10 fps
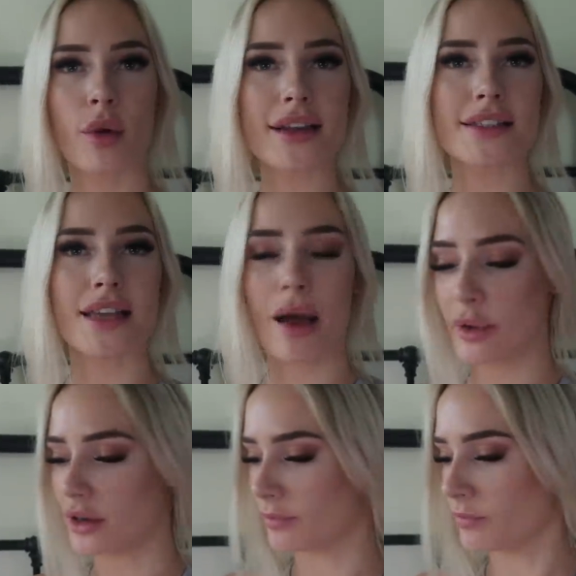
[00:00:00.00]
why does this
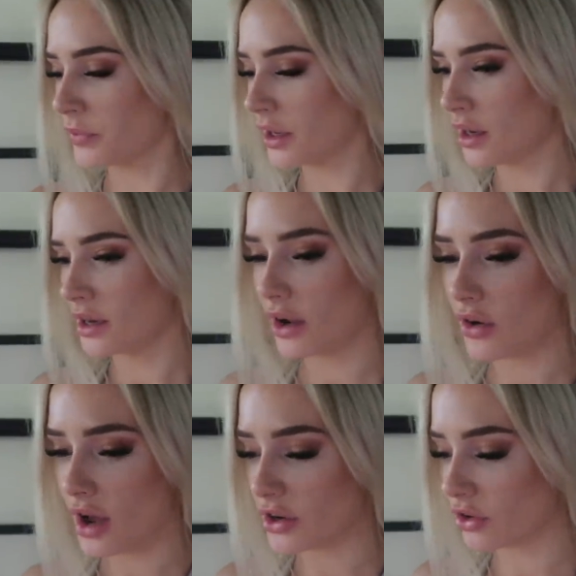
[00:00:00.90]
happen
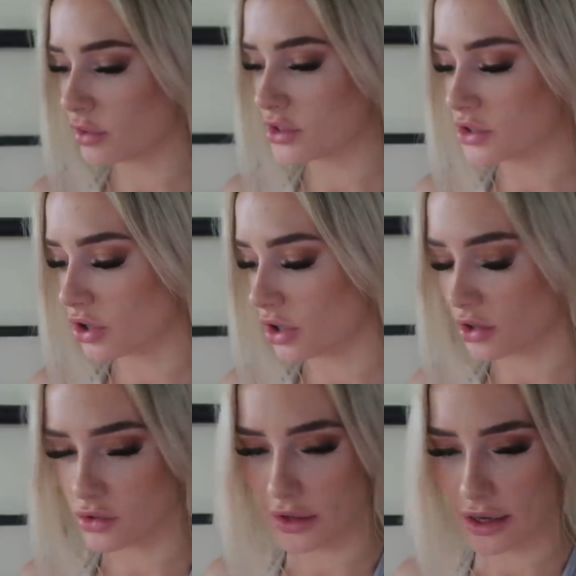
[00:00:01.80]
now i don't know what to
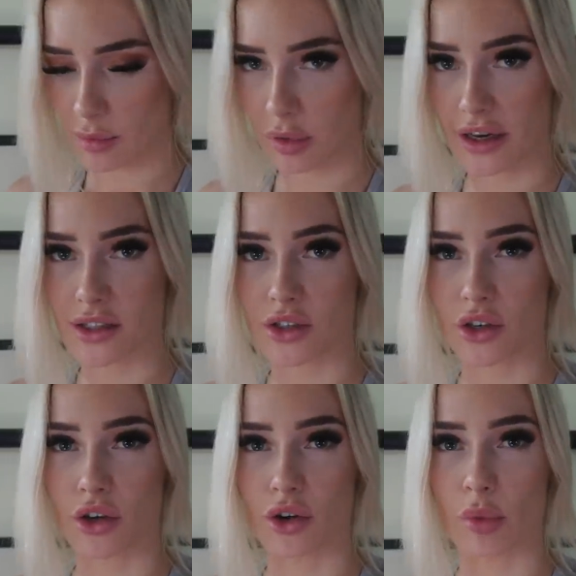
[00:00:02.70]
do do i like complain
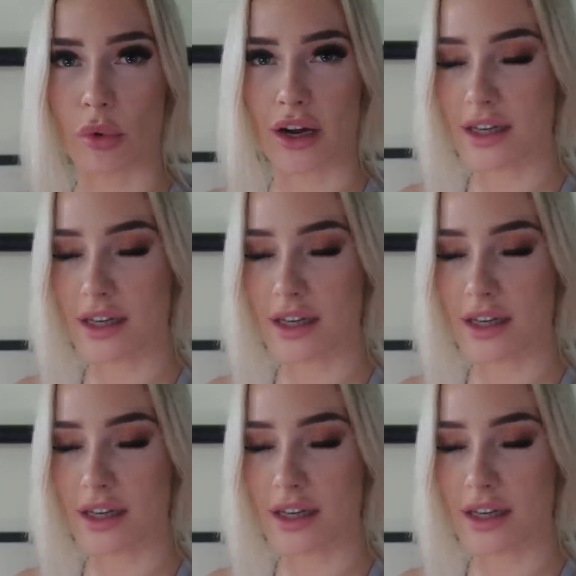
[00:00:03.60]
to uber